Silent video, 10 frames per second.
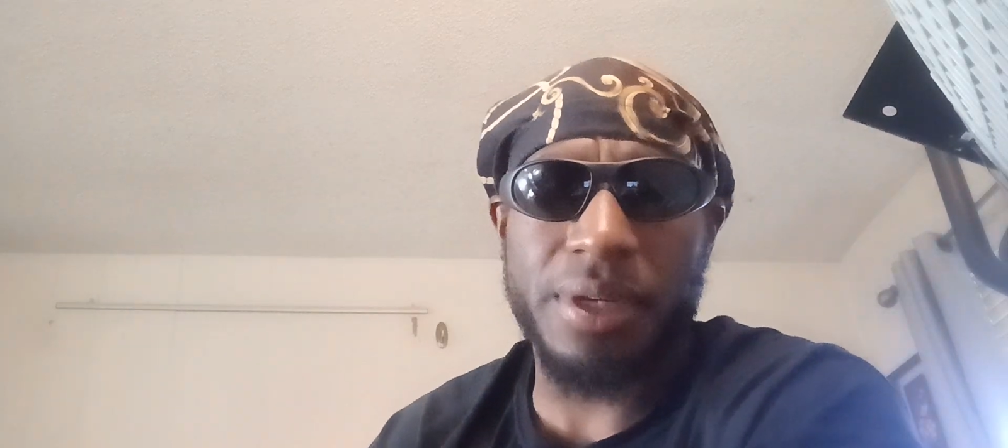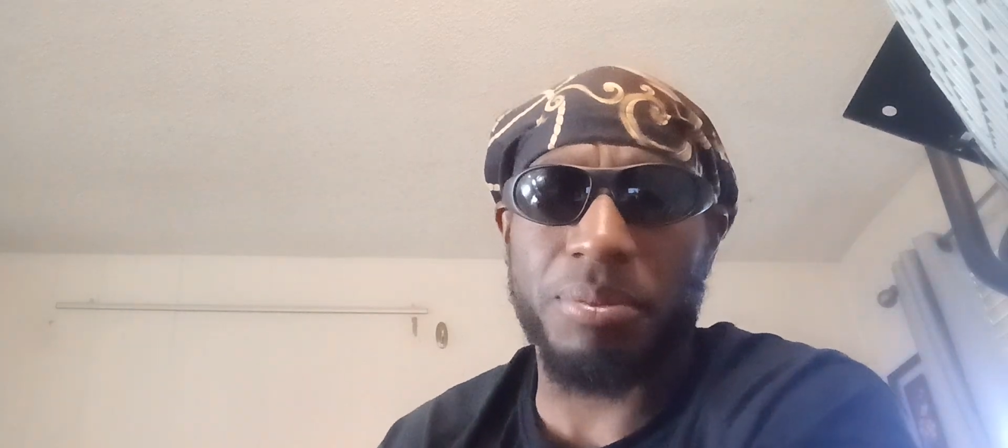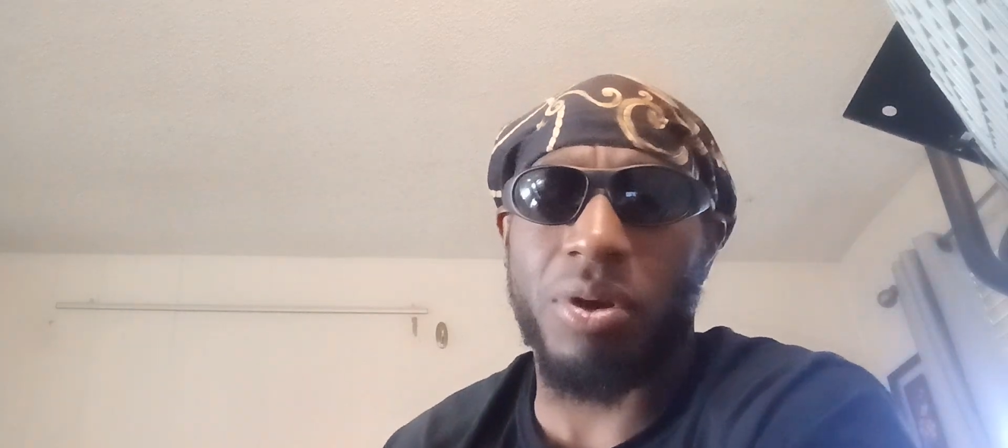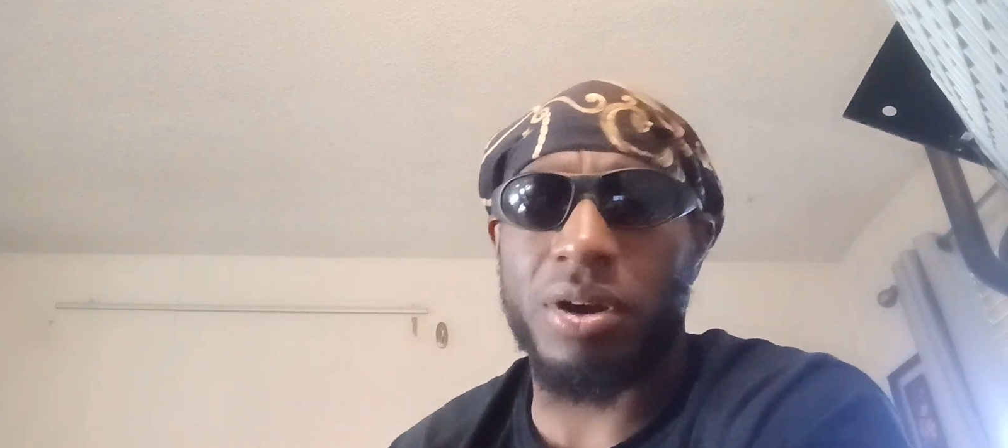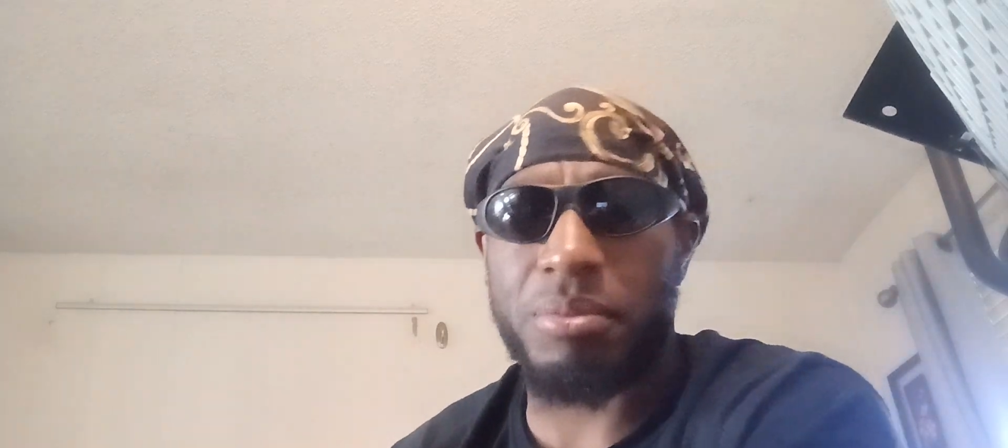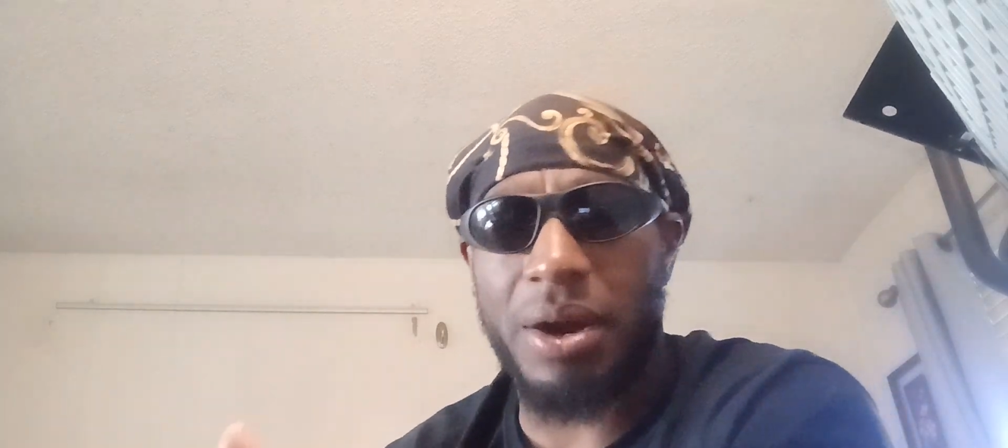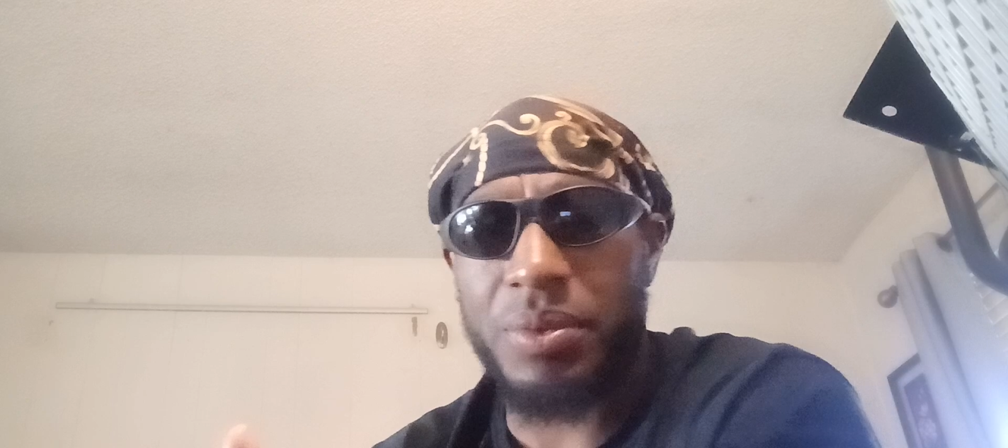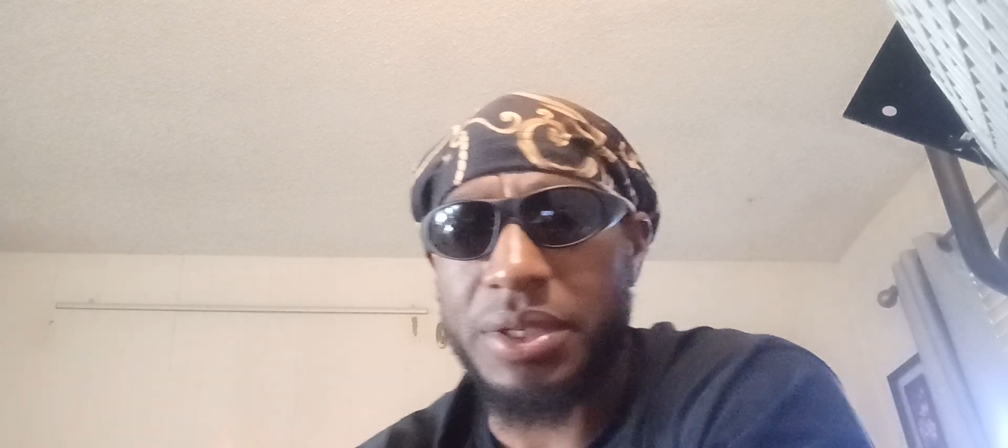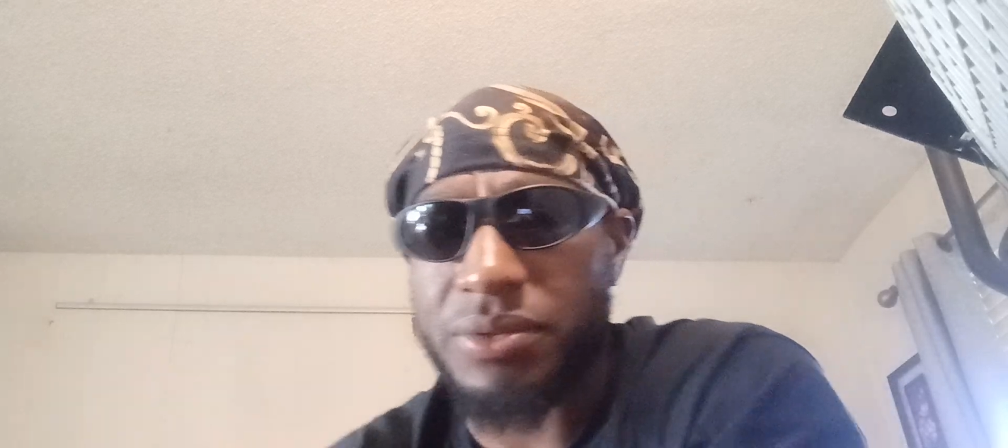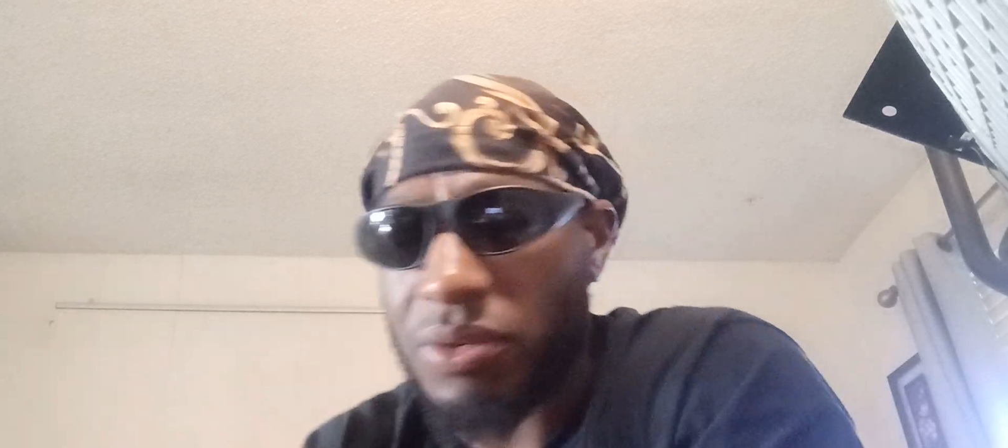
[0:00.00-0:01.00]
And part of my
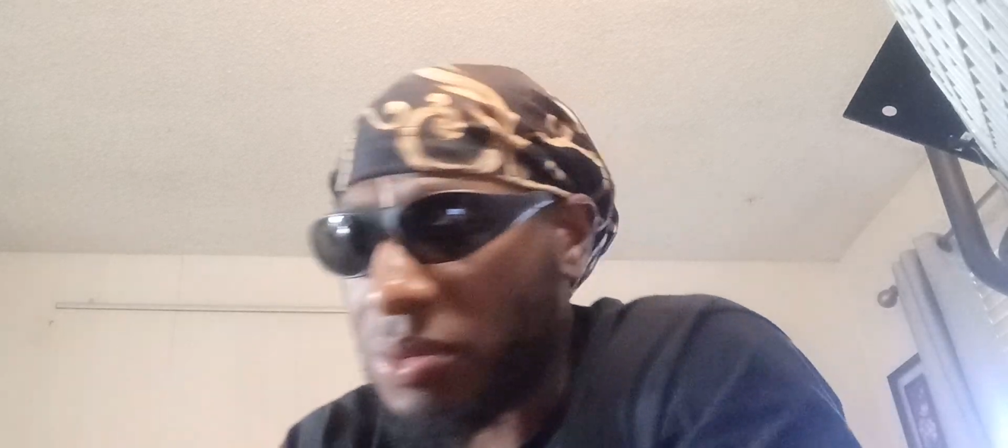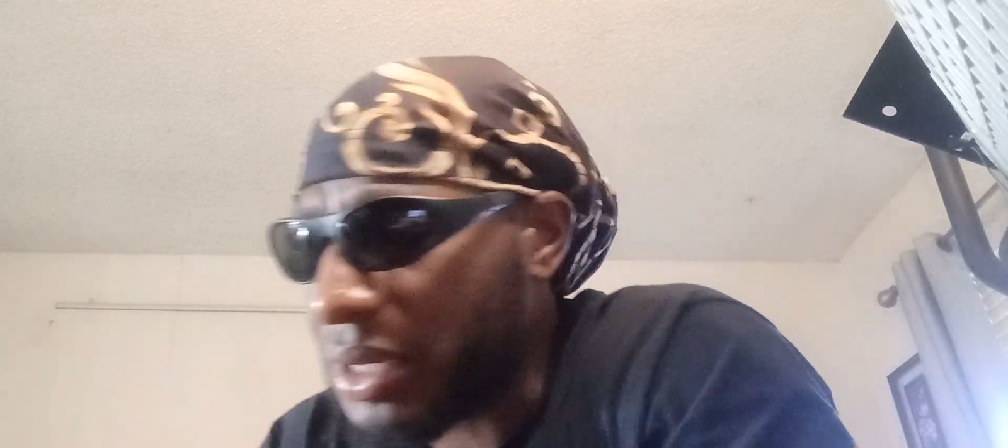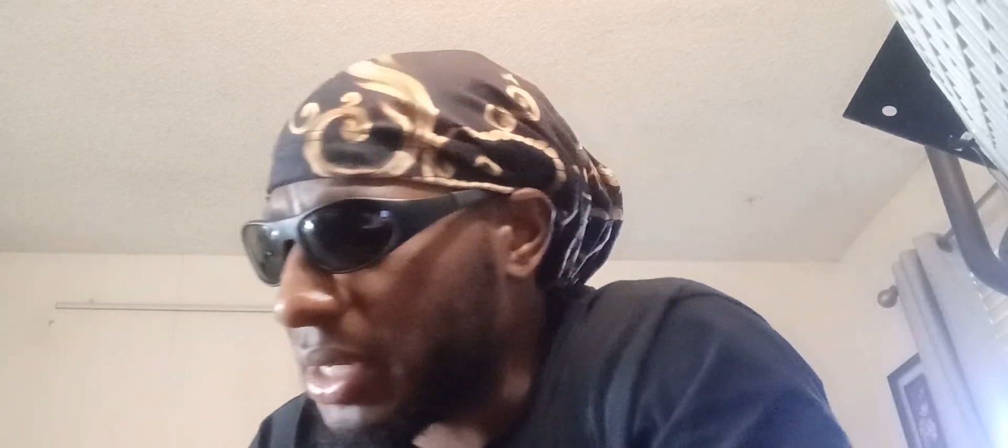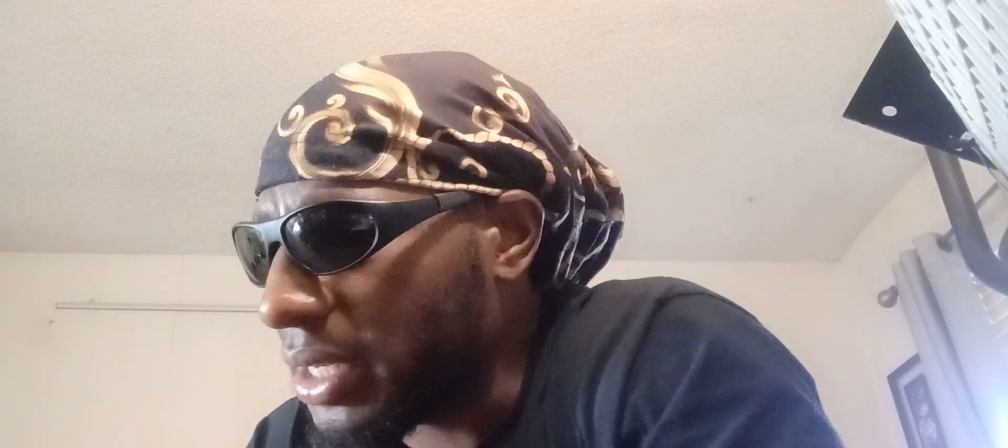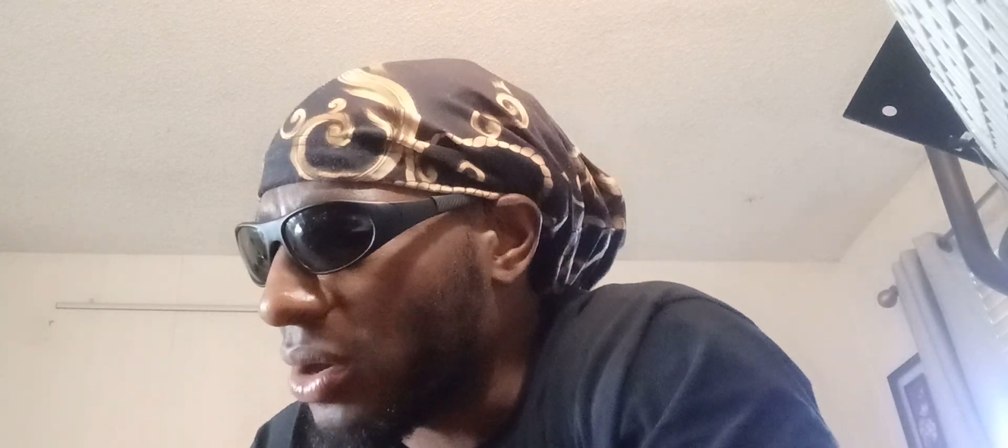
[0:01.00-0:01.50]
reason for wanting to